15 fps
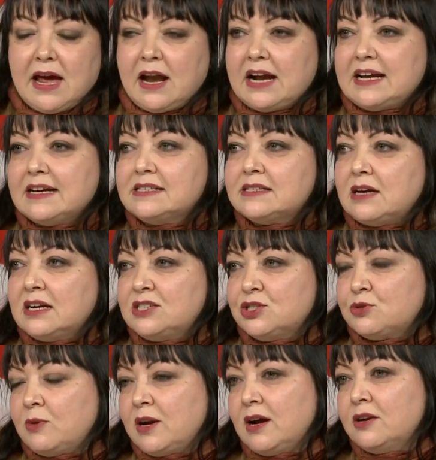And I guess I
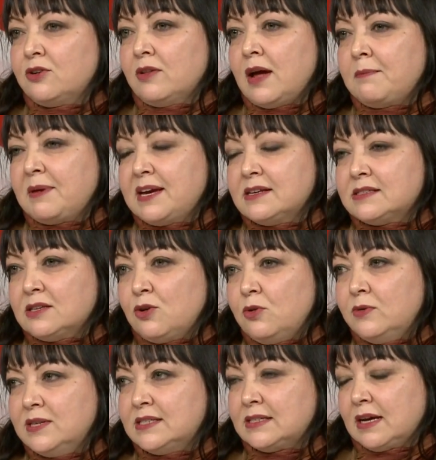just want to underline, because it
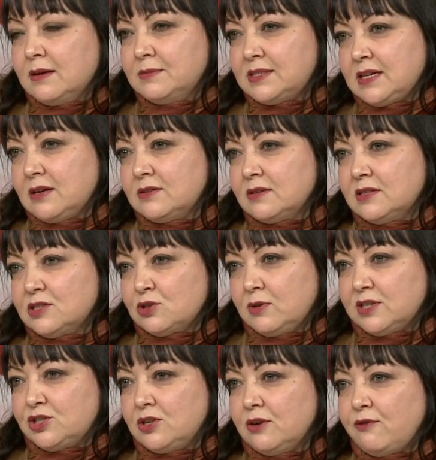always comes down to this
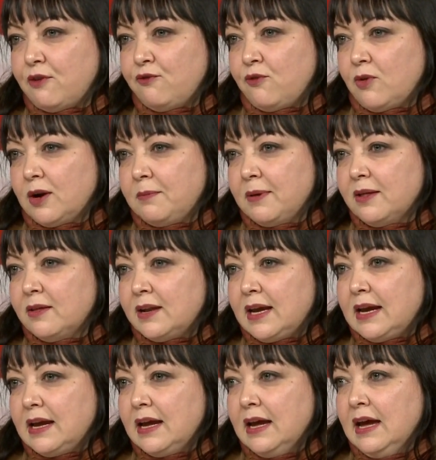question of
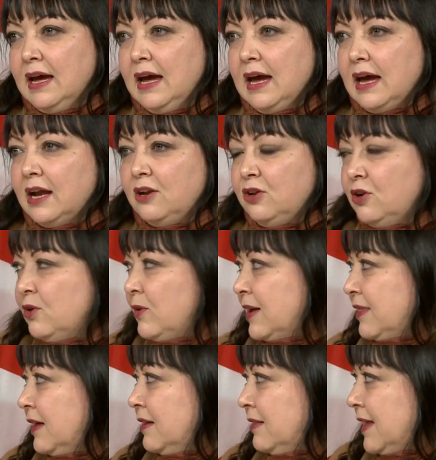affordability. And,
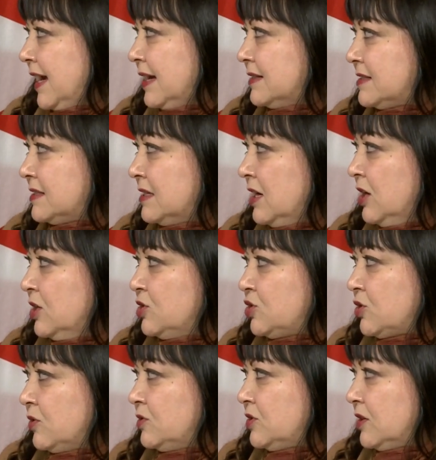I think Lance
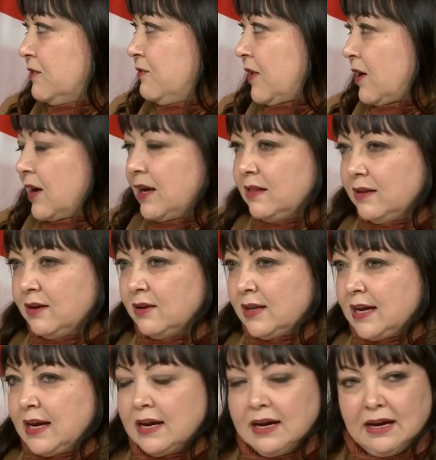showed very
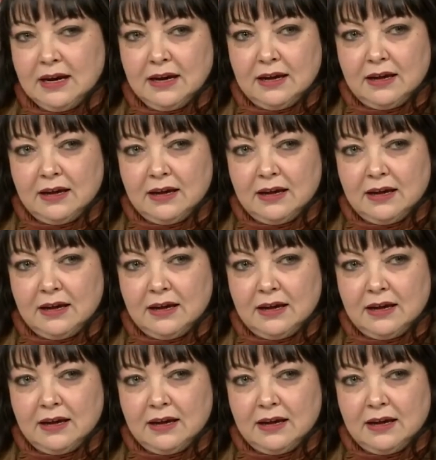clearly,